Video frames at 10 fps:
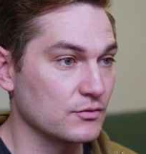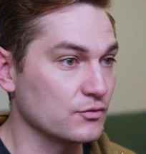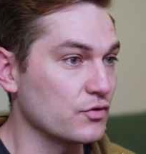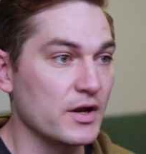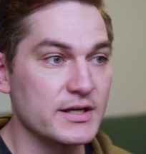
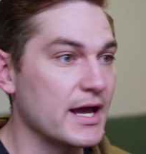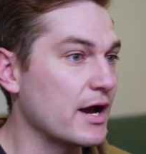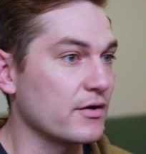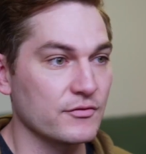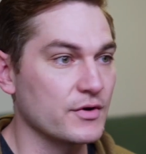
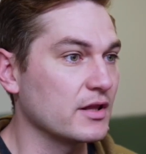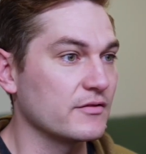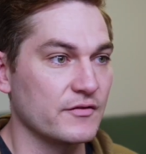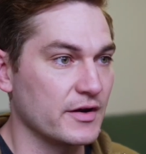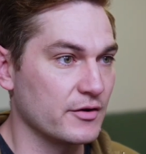rundown of
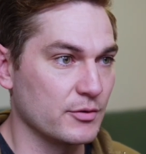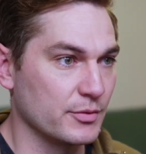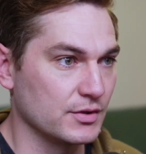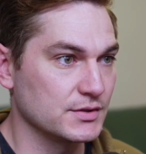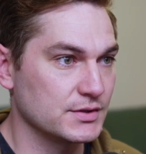relevant
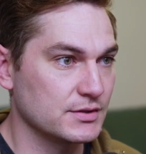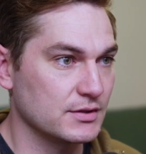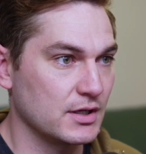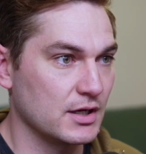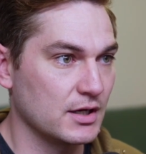variables,
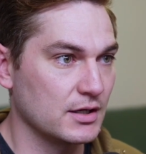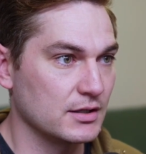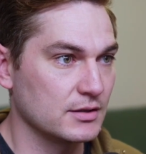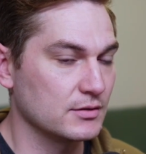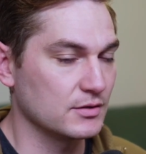
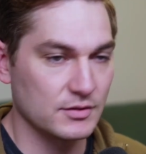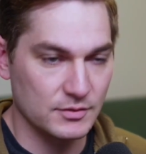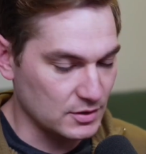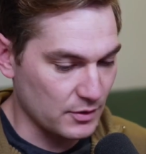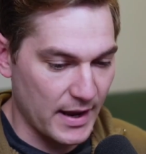
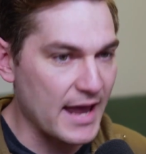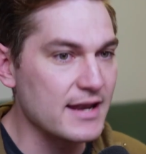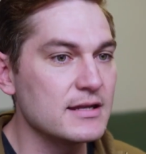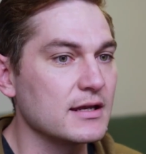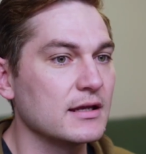
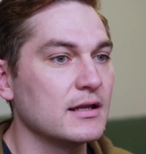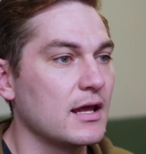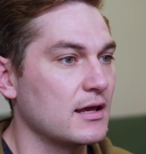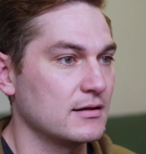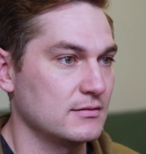ending in
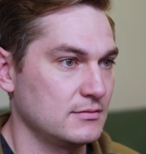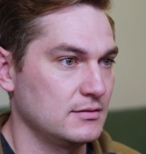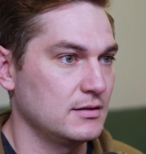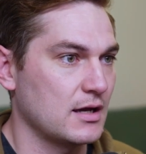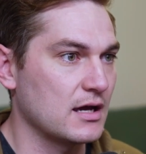a,
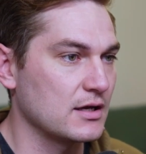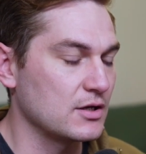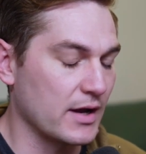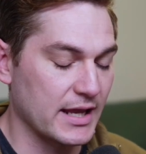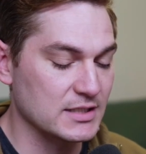
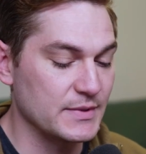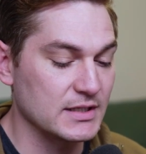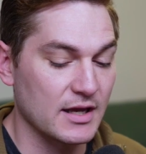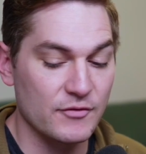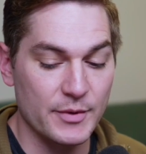I can't speak
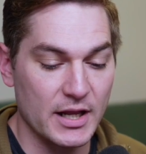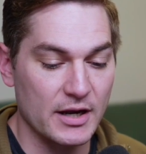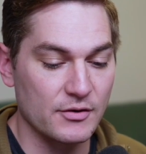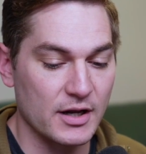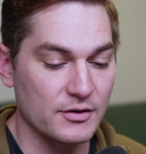to everybody. I
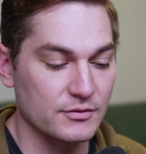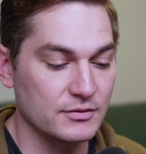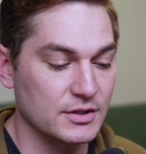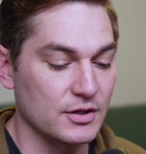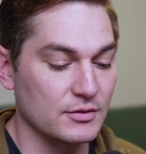don't,
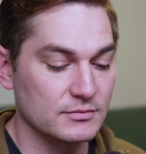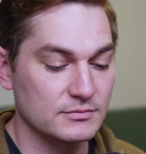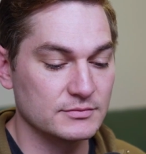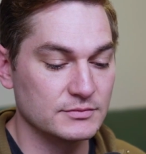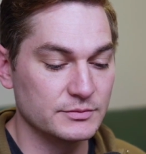
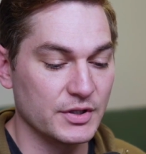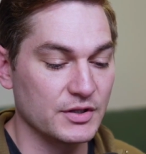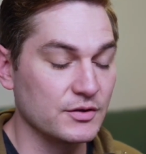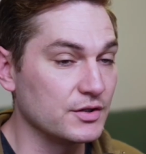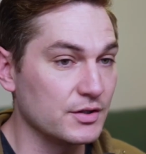
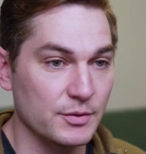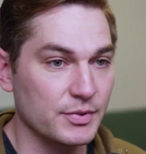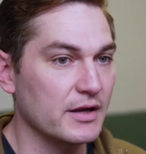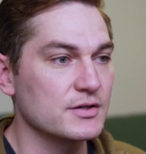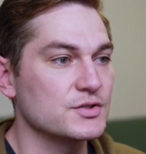but the
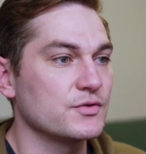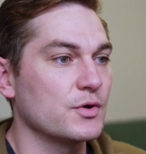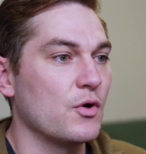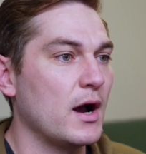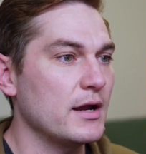players
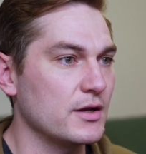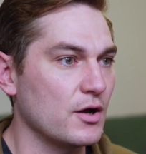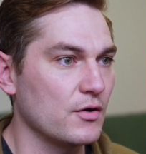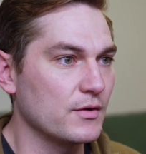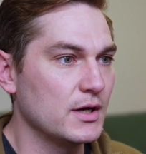who I
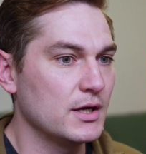know,